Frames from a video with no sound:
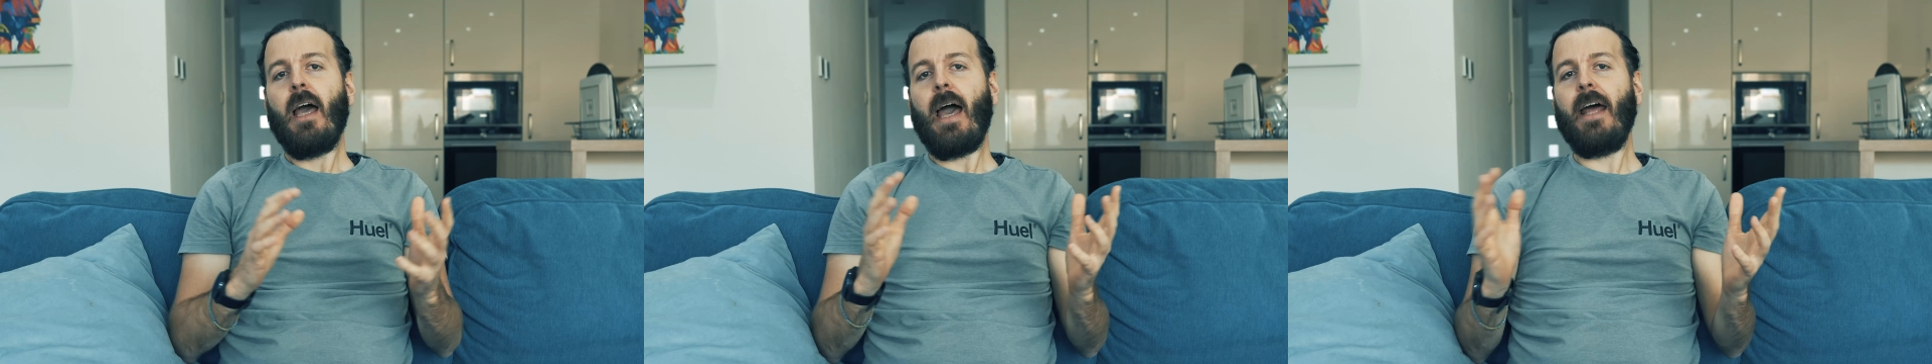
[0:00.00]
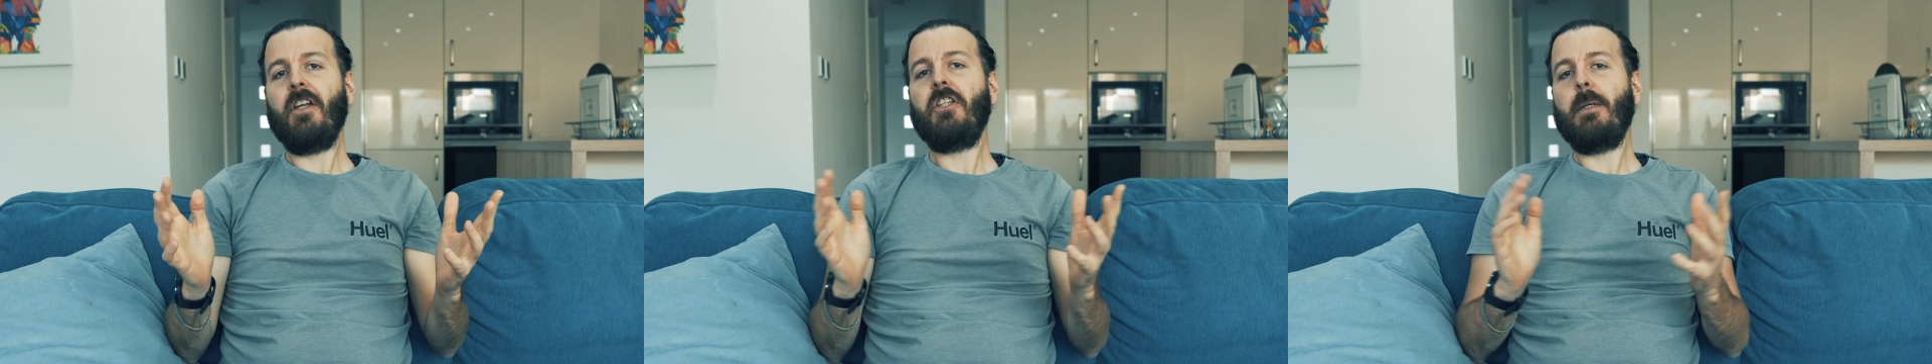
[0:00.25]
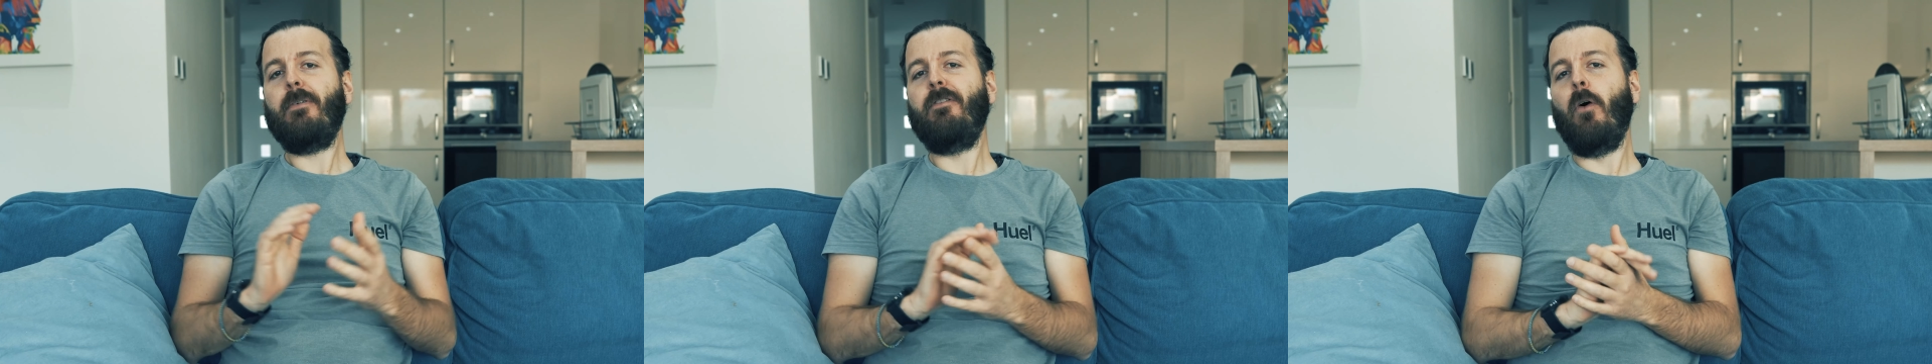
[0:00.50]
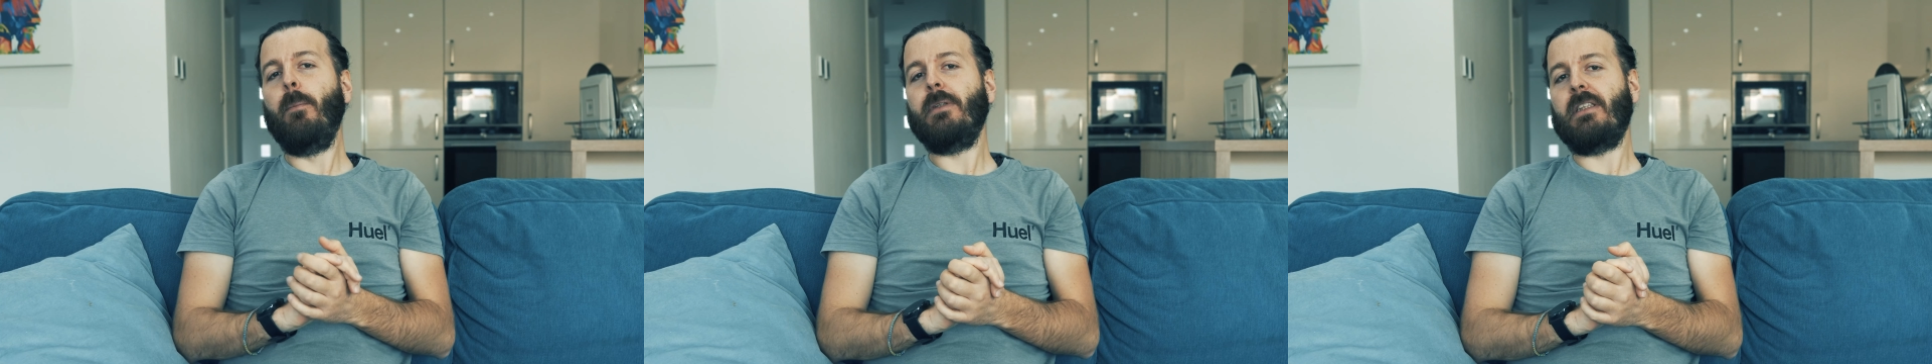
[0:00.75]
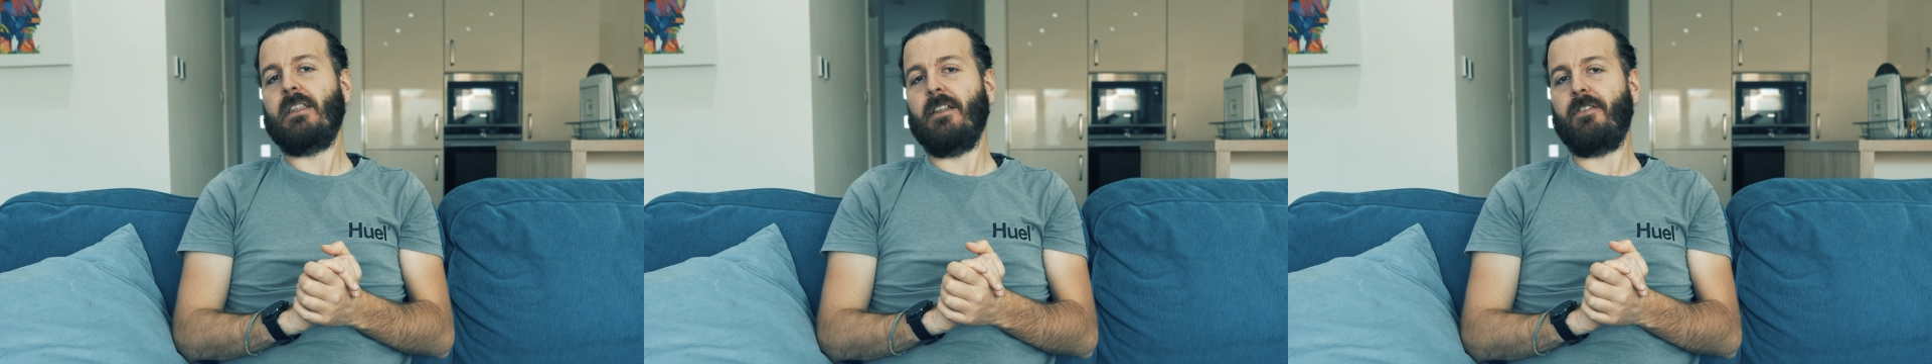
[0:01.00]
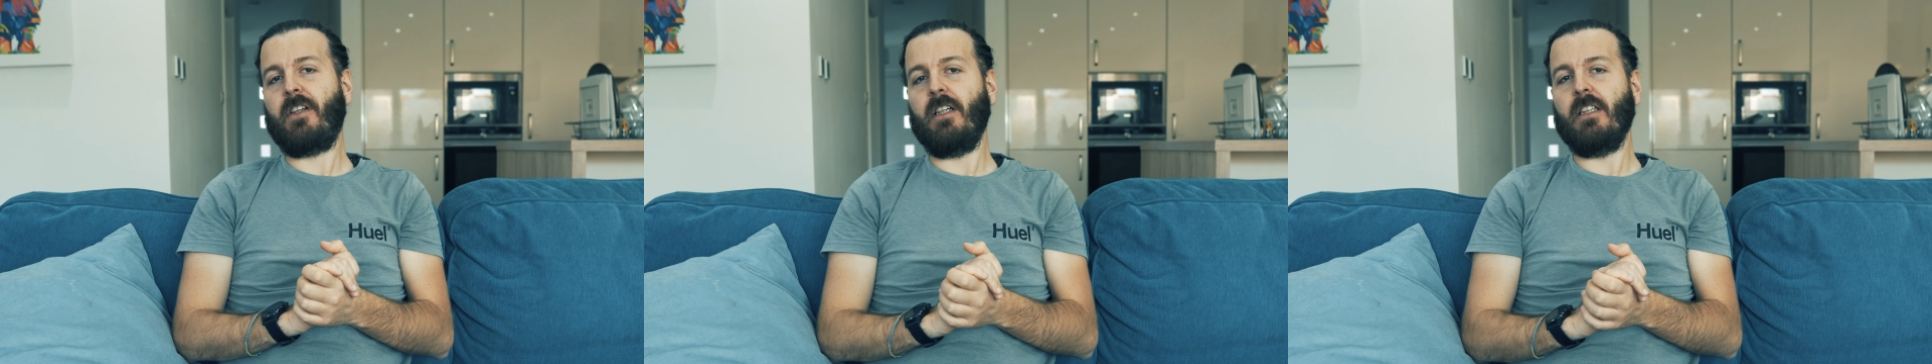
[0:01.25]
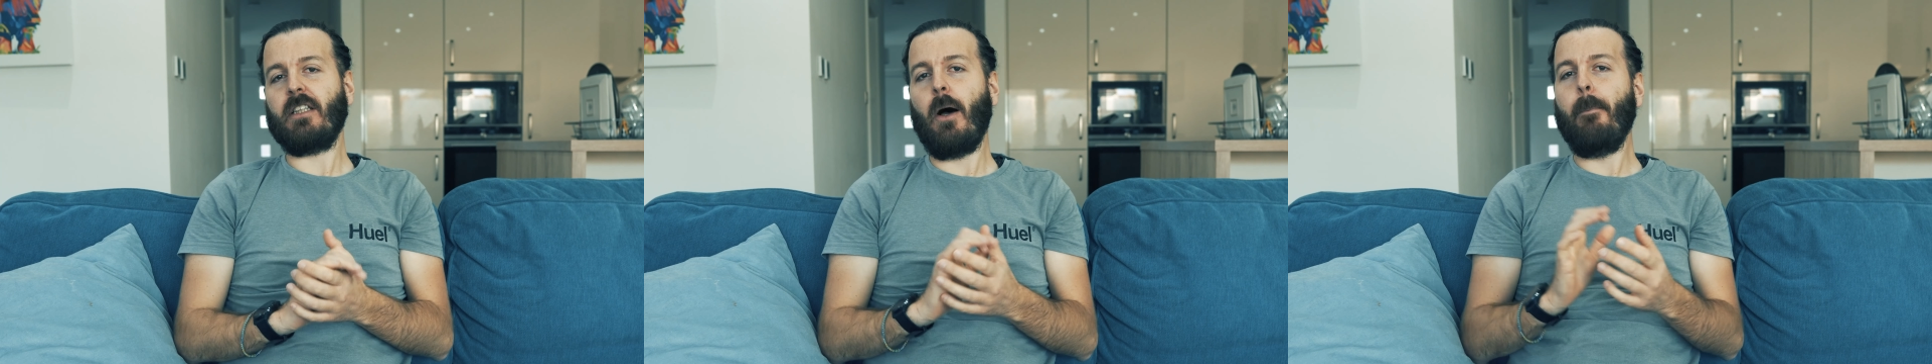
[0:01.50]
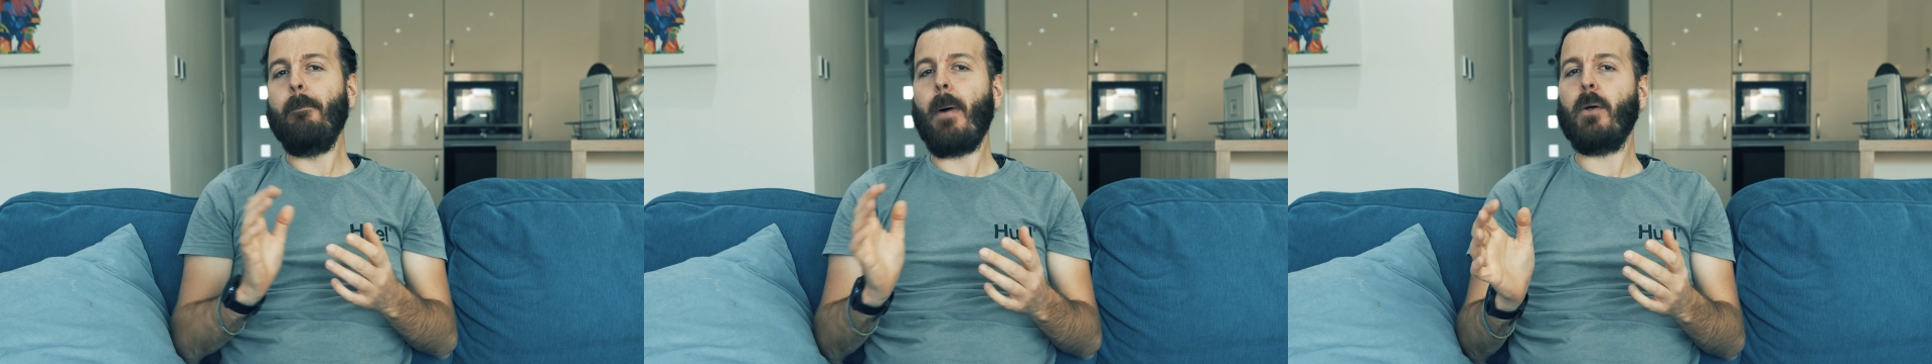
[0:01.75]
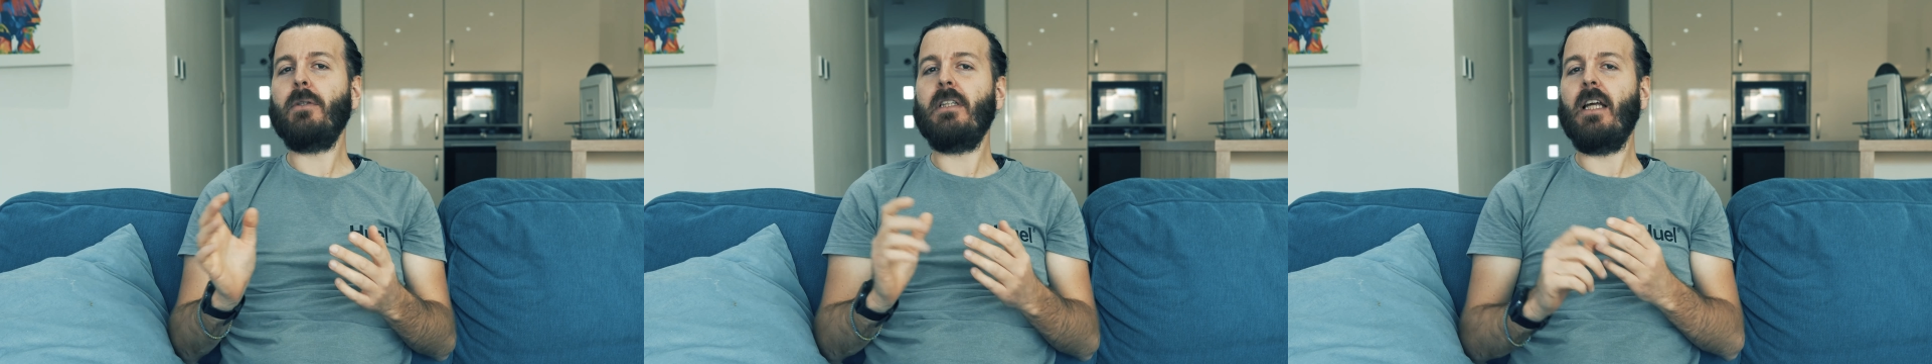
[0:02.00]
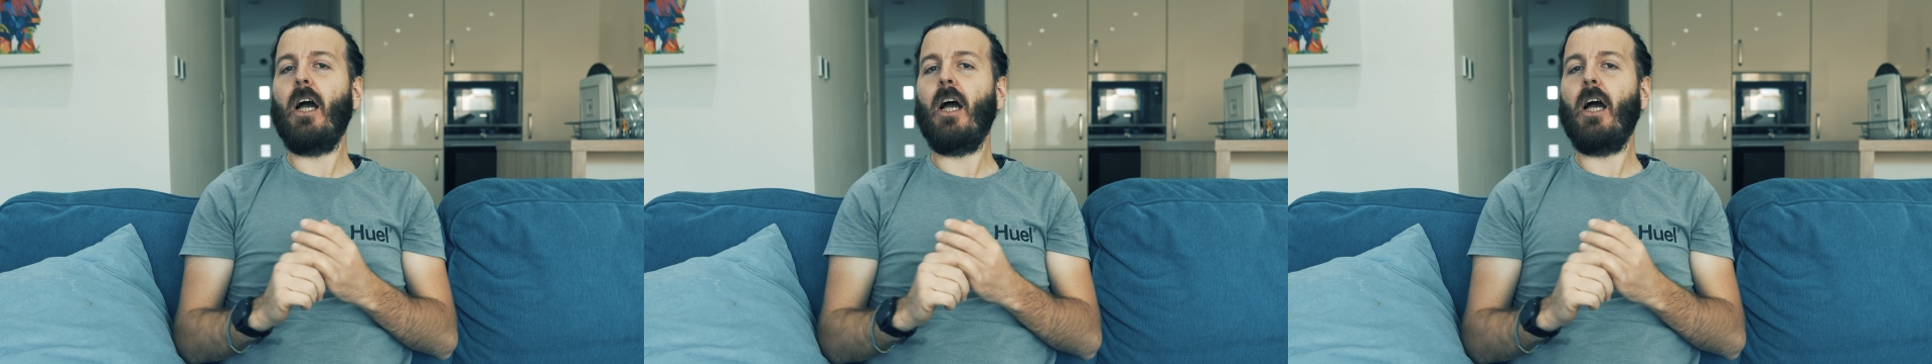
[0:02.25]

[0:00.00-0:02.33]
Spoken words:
Energy performance certificates are mostly